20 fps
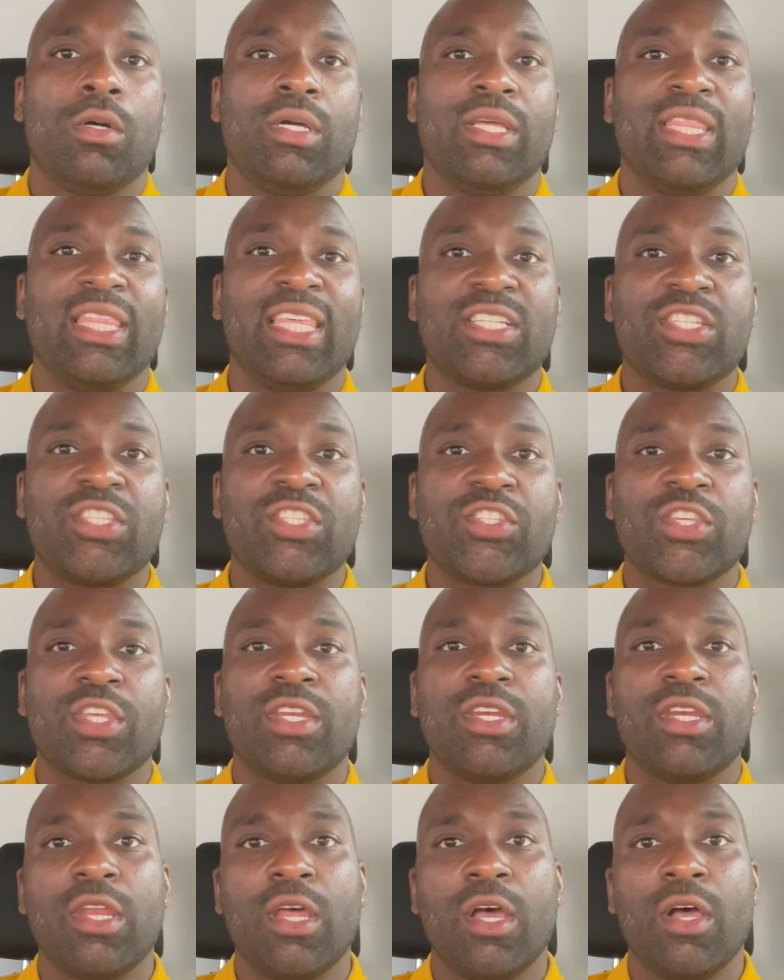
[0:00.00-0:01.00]
this is
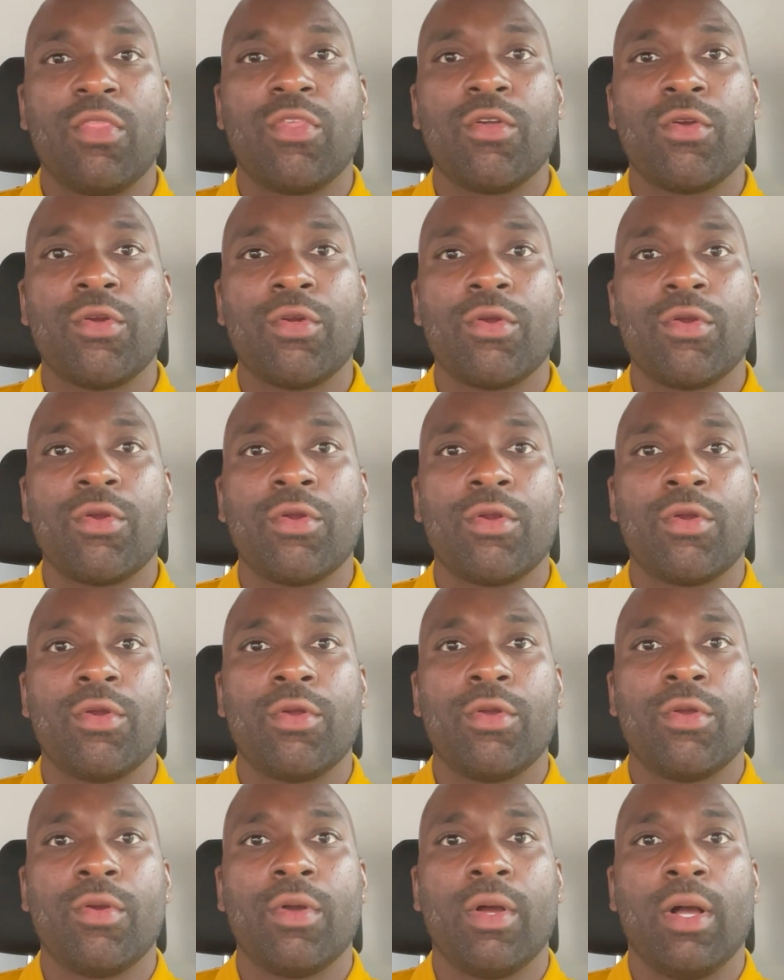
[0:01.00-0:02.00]
another
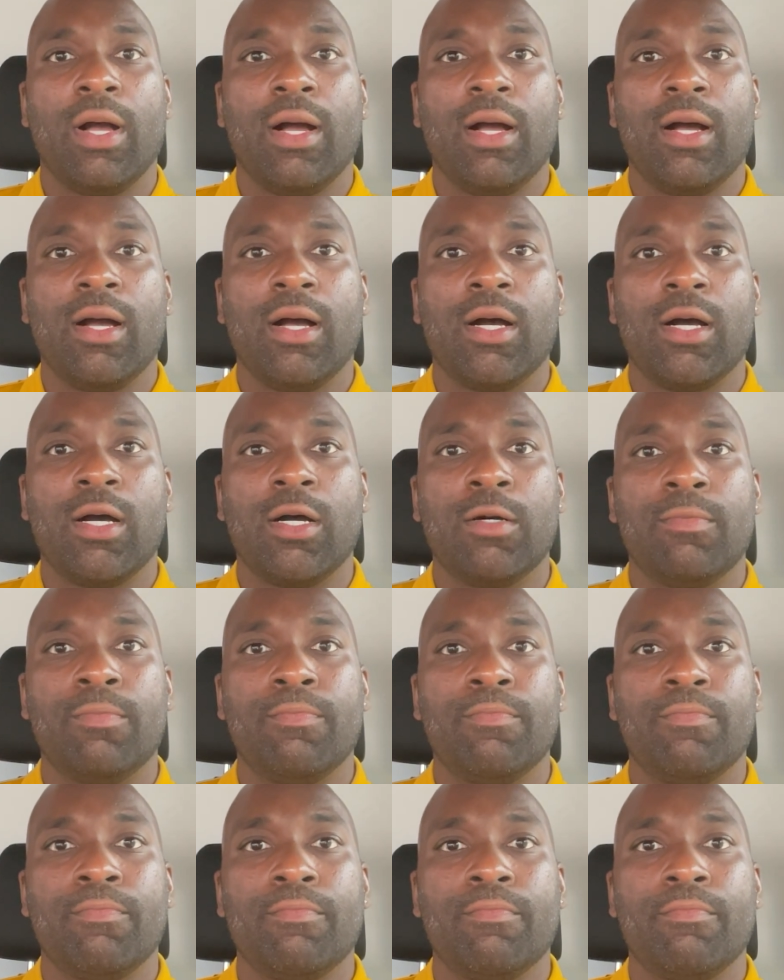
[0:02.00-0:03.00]

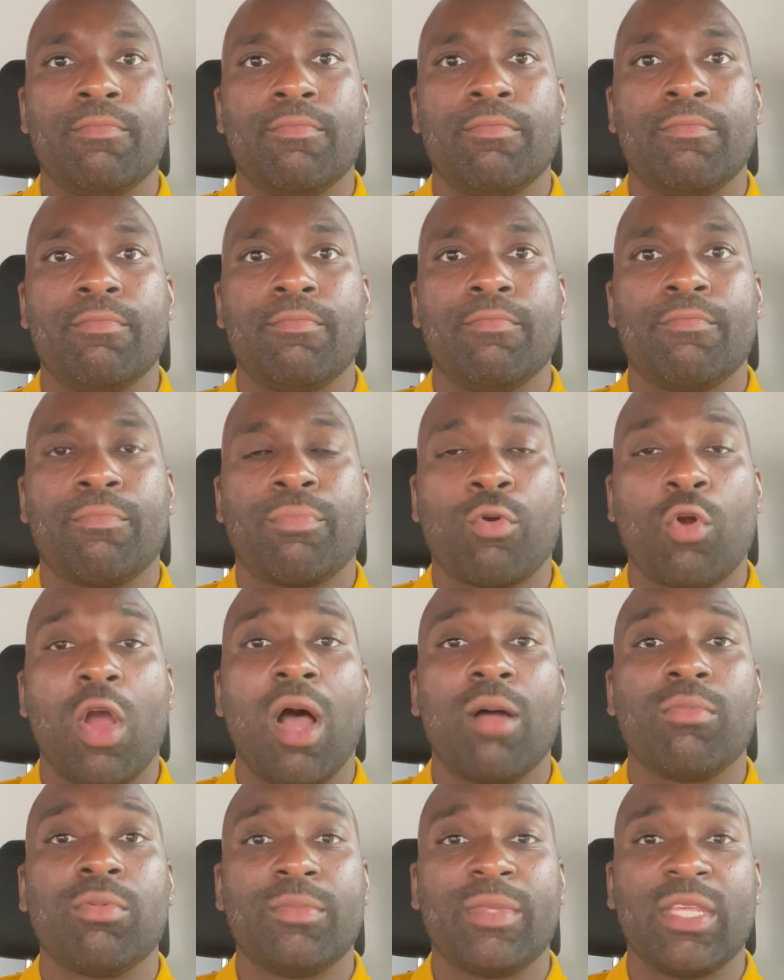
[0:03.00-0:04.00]

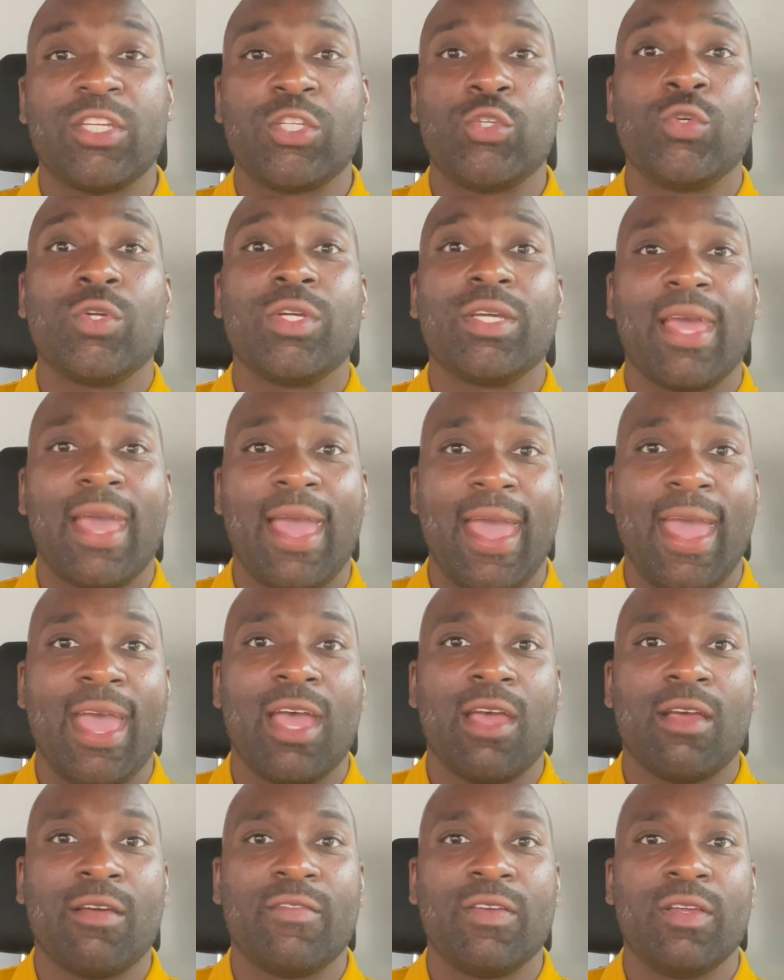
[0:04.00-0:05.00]
problem that you could
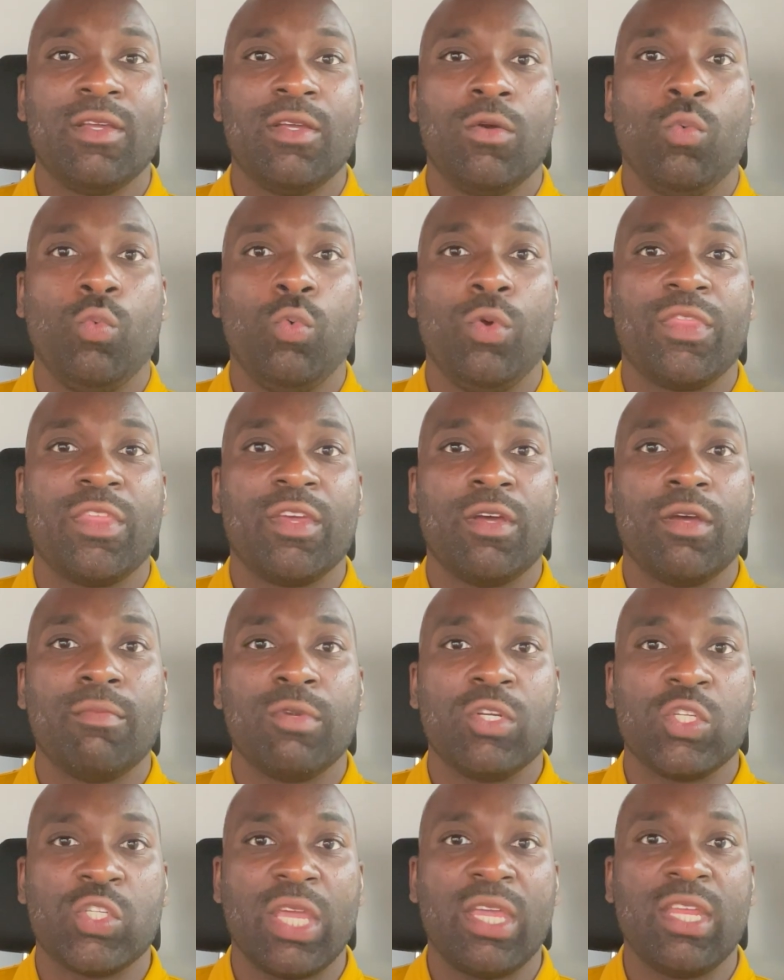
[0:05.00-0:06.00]
have with the
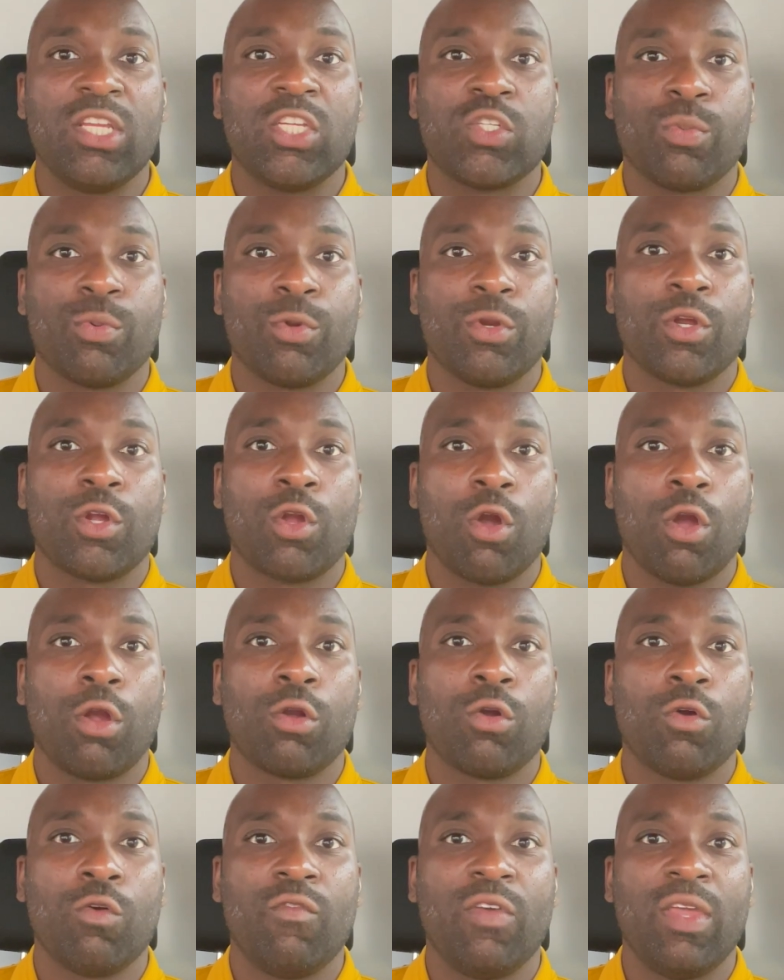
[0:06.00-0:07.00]
Mercedes Sprinter
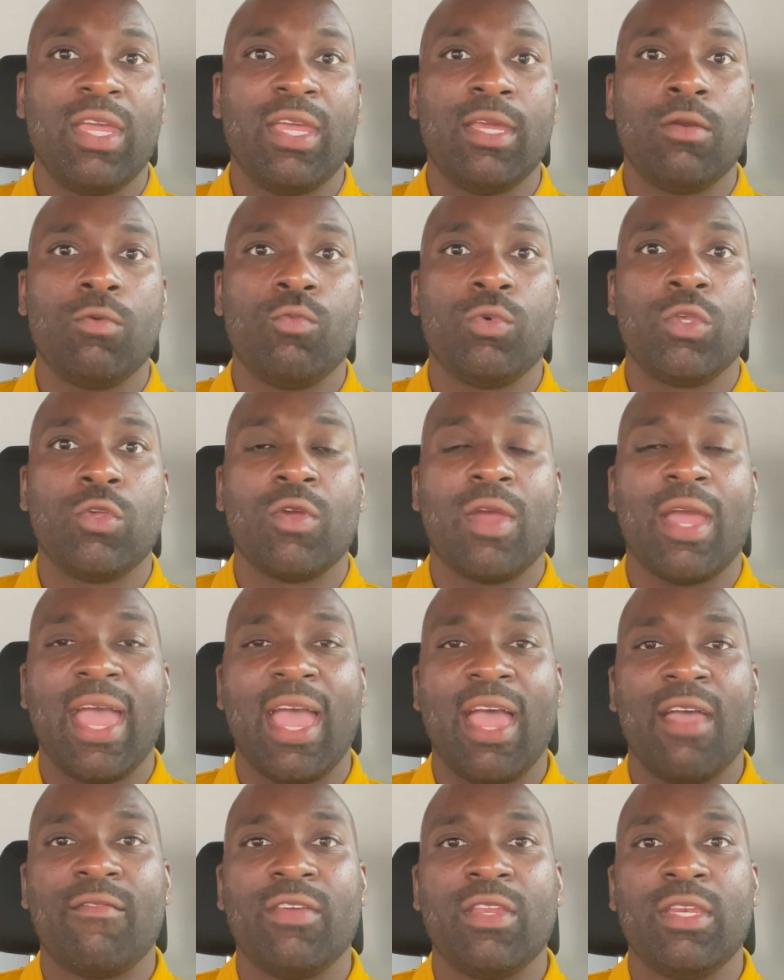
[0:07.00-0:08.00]
cargo van. When you're
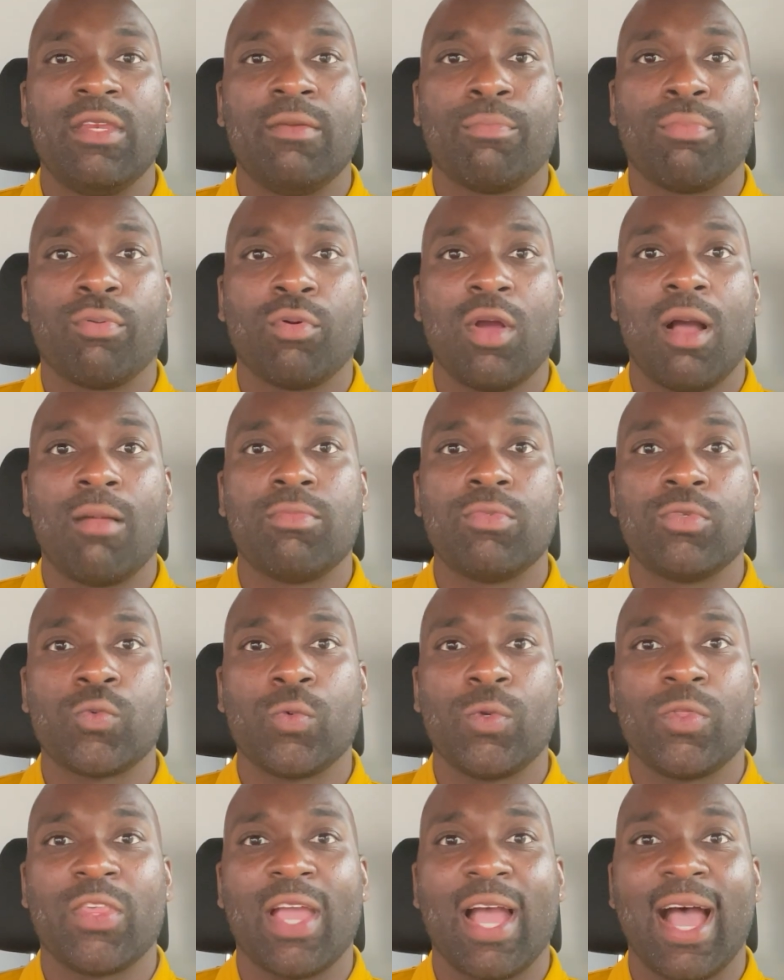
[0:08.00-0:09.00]
having problems
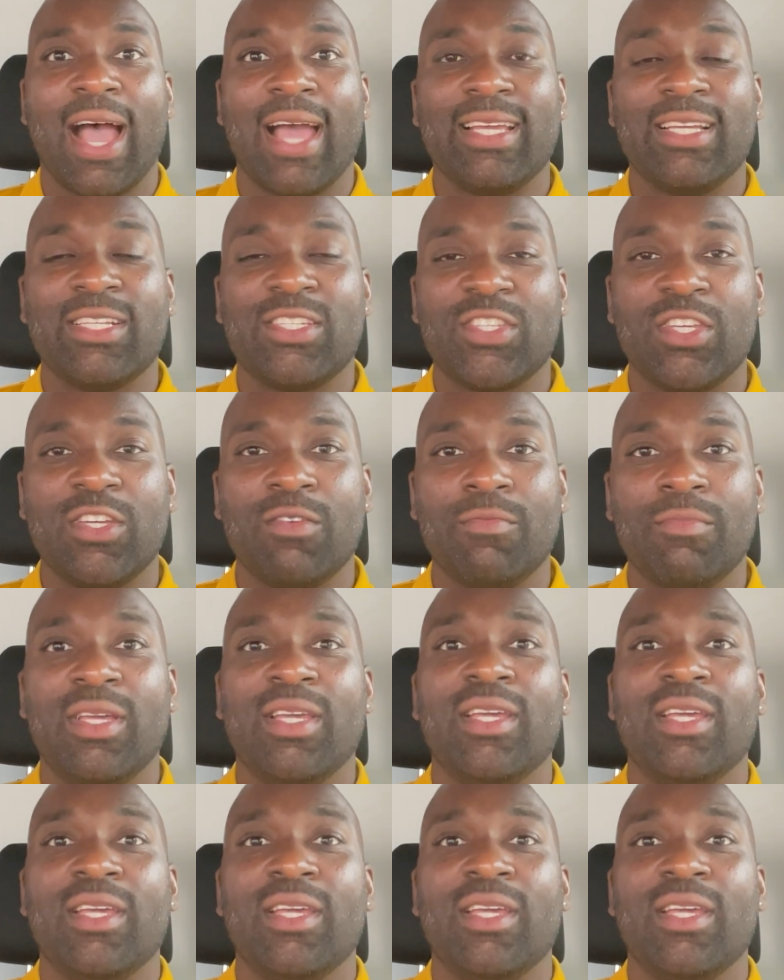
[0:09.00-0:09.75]
with your ISM,